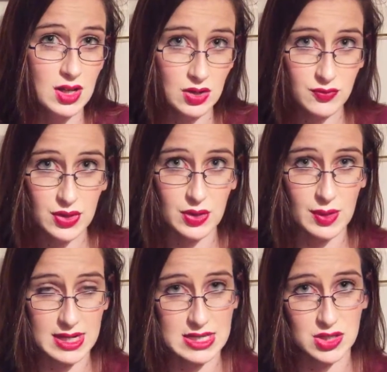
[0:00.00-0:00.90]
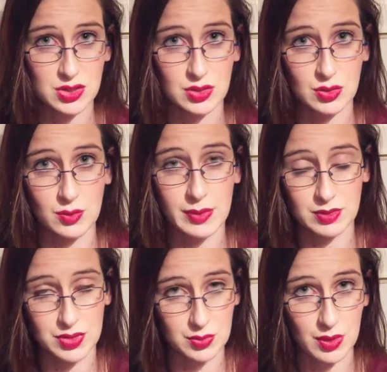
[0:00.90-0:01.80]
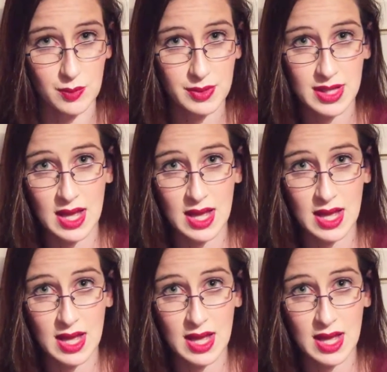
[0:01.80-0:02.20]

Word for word: love you and to build you up.